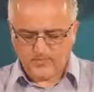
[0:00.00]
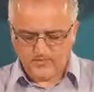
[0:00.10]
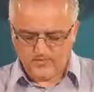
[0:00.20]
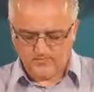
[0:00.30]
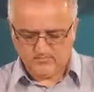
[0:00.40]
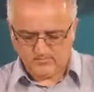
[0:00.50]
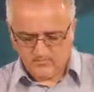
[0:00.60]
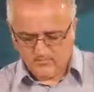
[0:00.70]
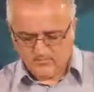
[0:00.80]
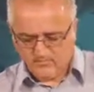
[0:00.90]

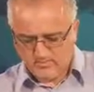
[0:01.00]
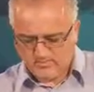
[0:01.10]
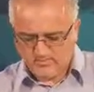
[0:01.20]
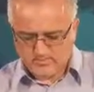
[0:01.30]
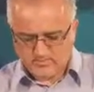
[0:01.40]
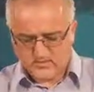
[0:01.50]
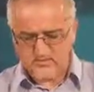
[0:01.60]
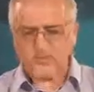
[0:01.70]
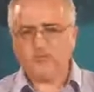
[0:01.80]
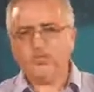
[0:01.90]
But
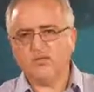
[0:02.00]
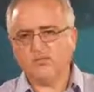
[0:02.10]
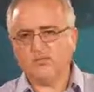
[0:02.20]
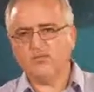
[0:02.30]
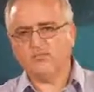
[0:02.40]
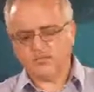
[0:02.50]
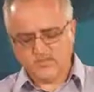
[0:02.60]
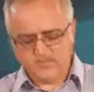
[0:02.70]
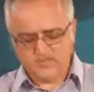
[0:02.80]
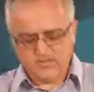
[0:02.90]
the
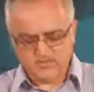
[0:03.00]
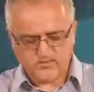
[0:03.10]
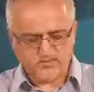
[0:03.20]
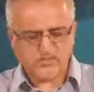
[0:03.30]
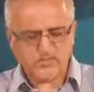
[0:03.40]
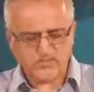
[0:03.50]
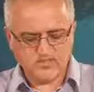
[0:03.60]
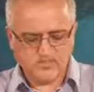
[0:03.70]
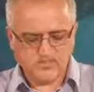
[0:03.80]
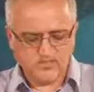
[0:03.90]
significance of this
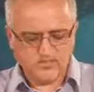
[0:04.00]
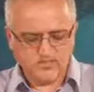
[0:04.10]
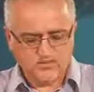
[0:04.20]
is that